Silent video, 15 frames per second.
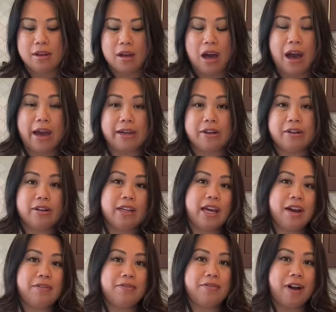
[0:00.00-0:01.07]
I currently
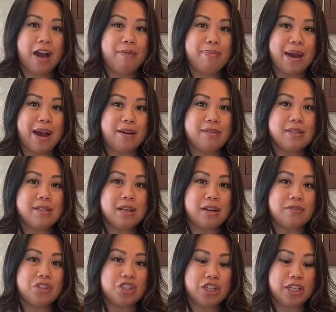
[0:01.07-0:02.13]
have 5 pounds
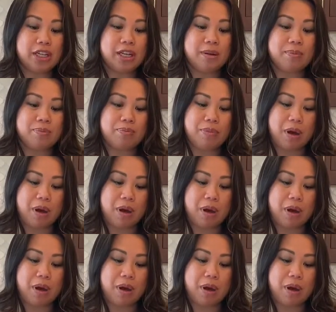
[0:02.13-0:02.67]
of chicken